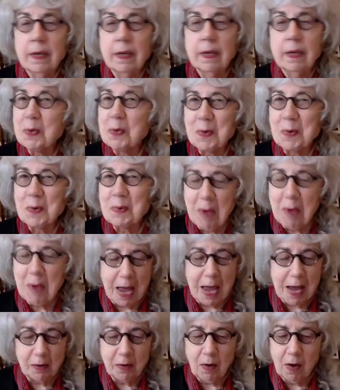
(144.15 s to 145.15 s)
turn
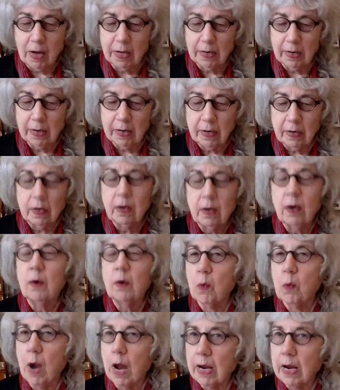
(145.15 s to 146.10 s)
your back on it,